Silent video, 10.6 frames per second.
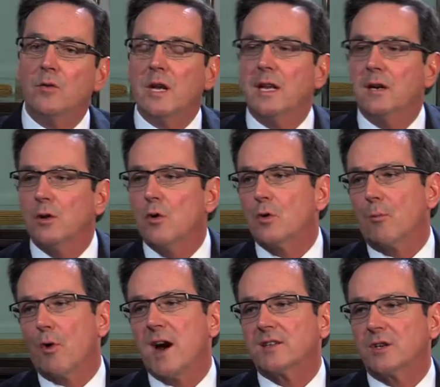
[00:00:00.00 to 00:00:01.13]
needing a local
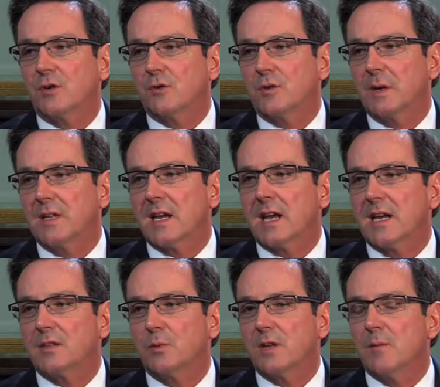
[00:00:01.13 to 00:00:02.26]
prosecutor to be in that
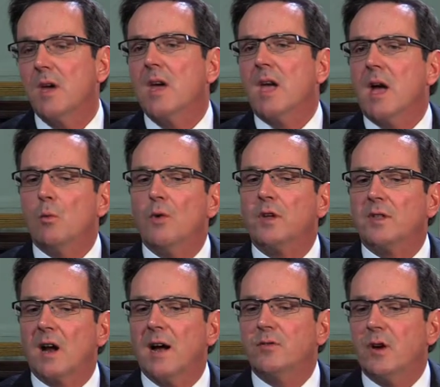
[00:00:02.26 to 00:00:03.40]
case with him. And one thing
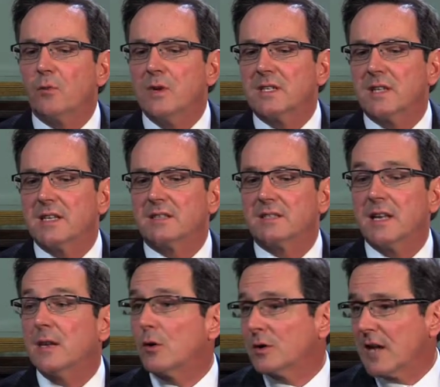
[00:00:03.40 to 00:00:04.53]
that I've done recently as a
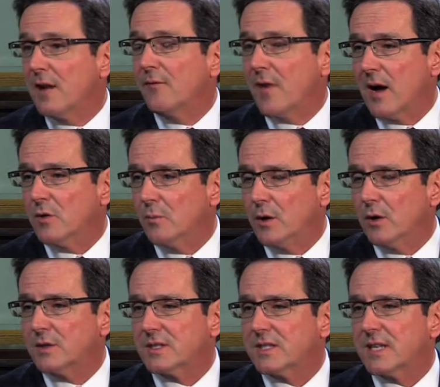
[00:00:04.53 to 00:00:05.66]
senator is I filed a
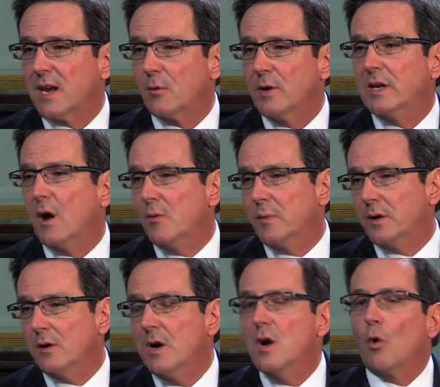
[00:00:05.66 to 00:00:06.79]
bill, it's a state RICO
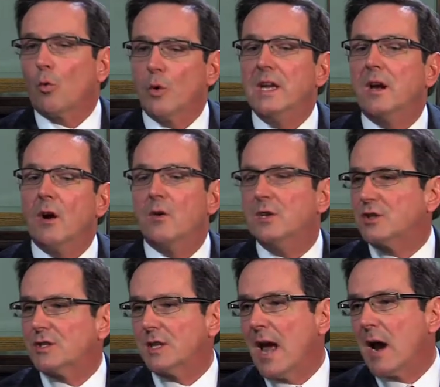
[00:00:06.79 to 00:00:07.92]
bill. RICO is
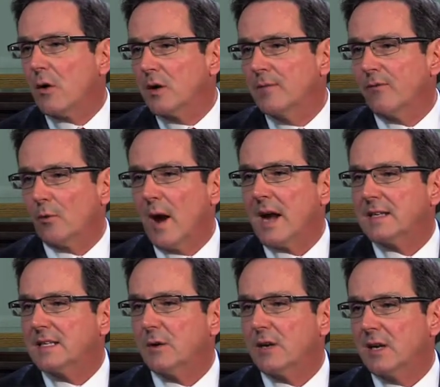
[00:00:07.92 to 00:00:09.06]
just an acronym for
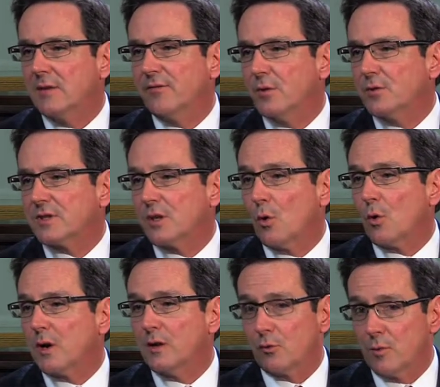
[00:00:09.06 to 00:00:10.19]
Racketeering Influenced and, or
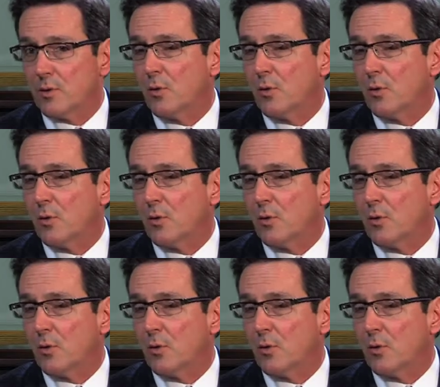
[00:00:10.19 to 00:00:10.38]
and Criminal